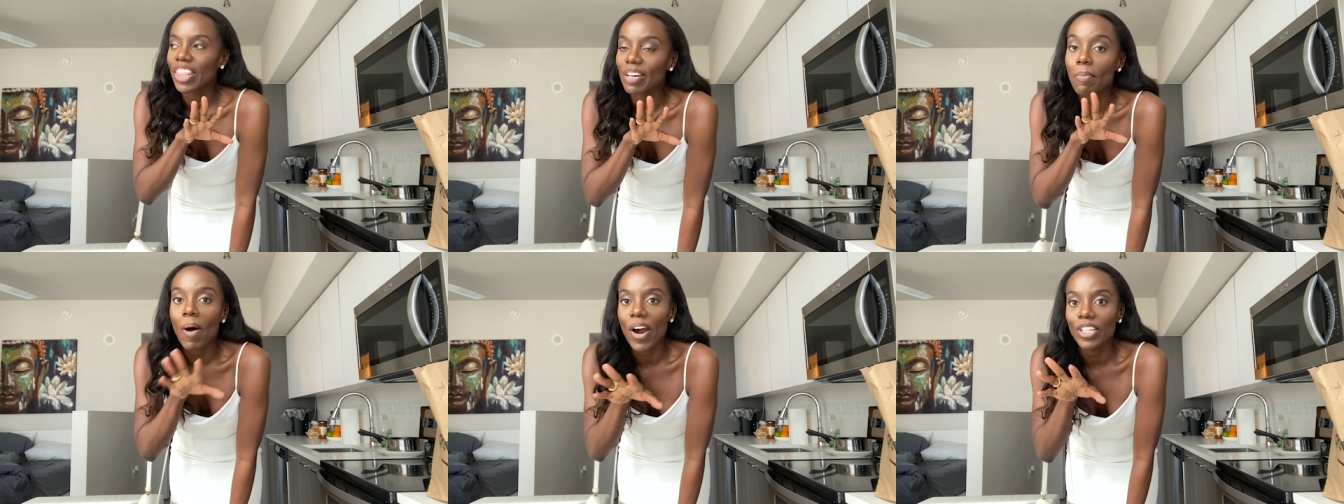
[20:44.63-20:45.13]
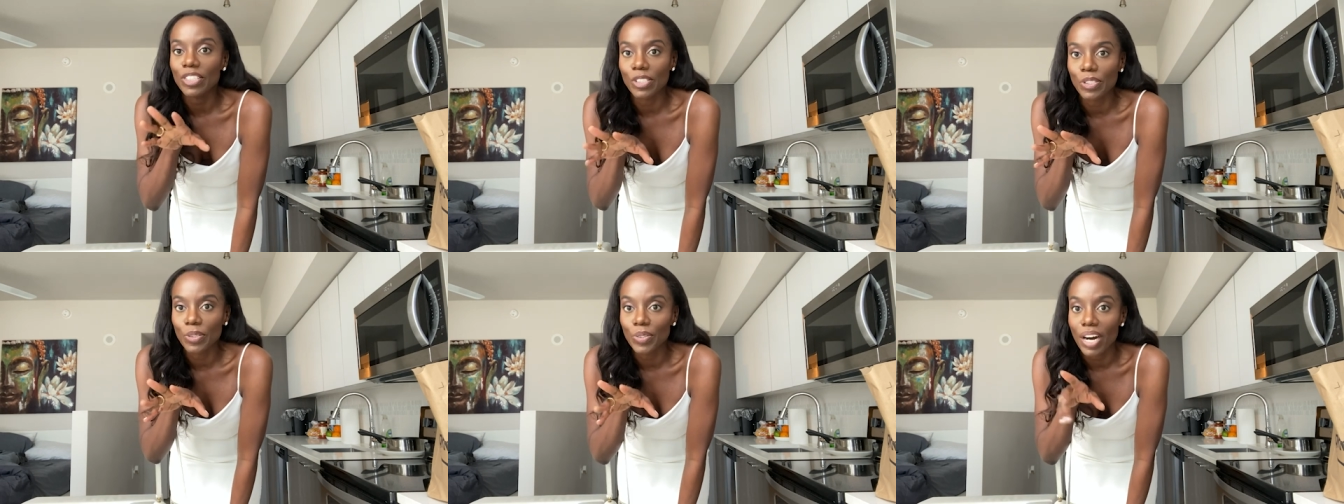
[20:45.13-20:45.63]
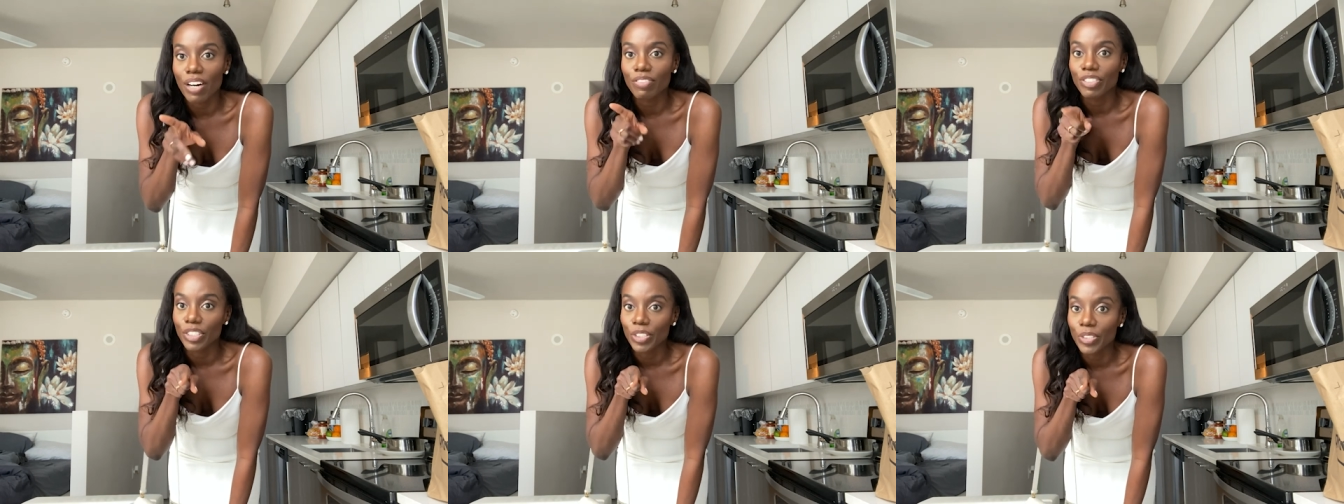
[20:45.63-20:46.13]
the part two
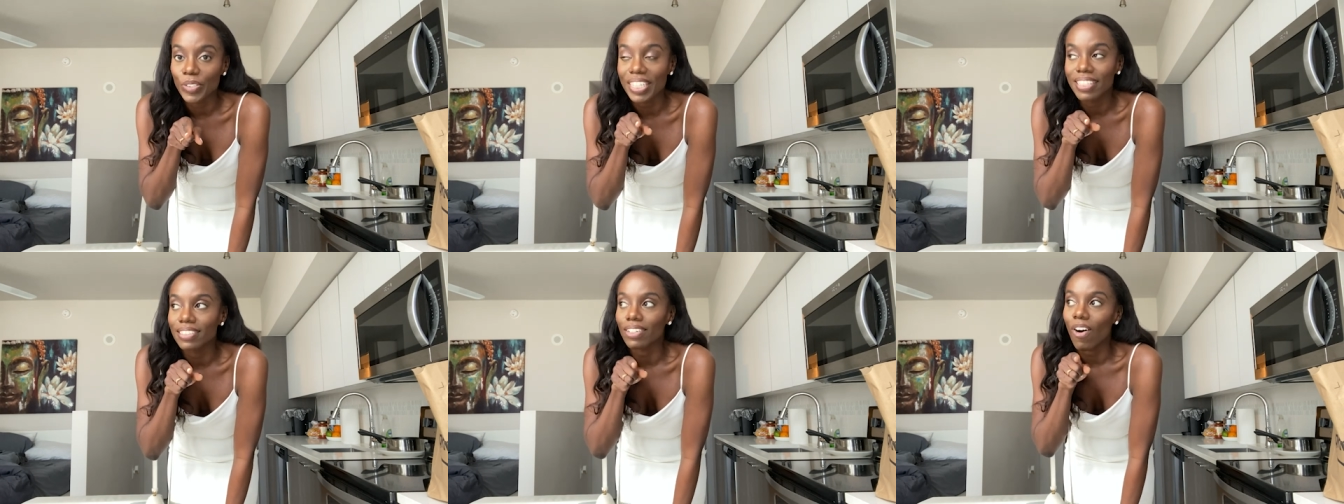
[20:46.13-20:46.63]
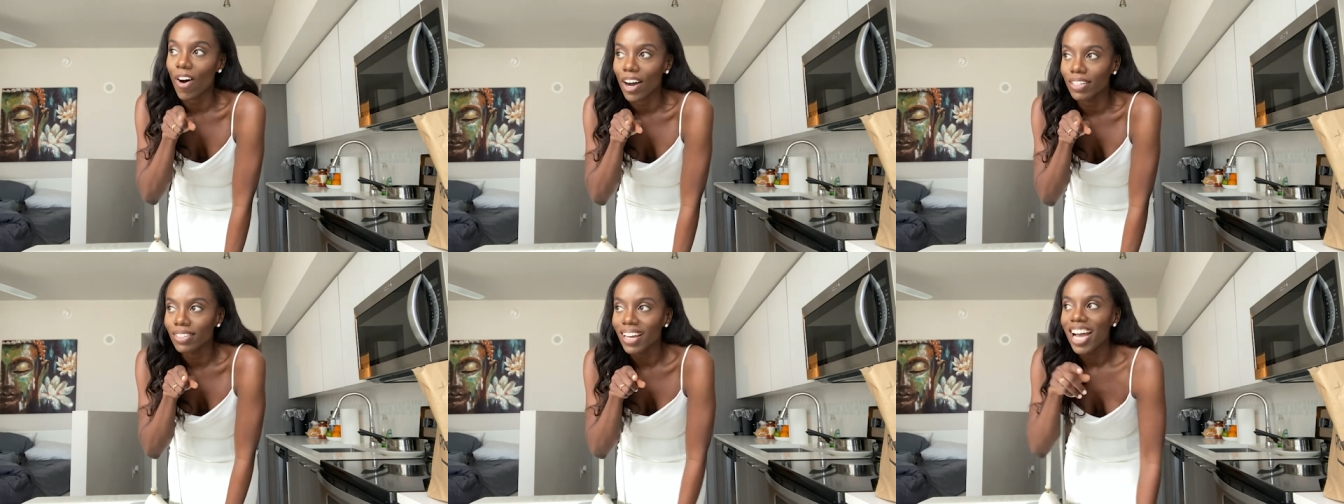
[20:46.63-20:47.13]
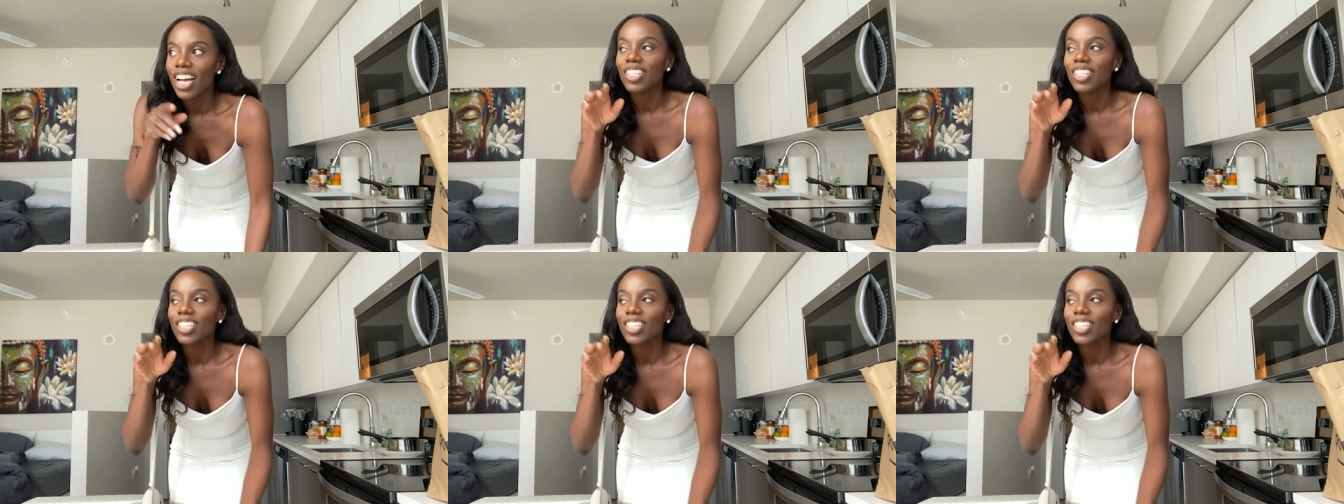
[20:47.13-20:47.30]
of You is on.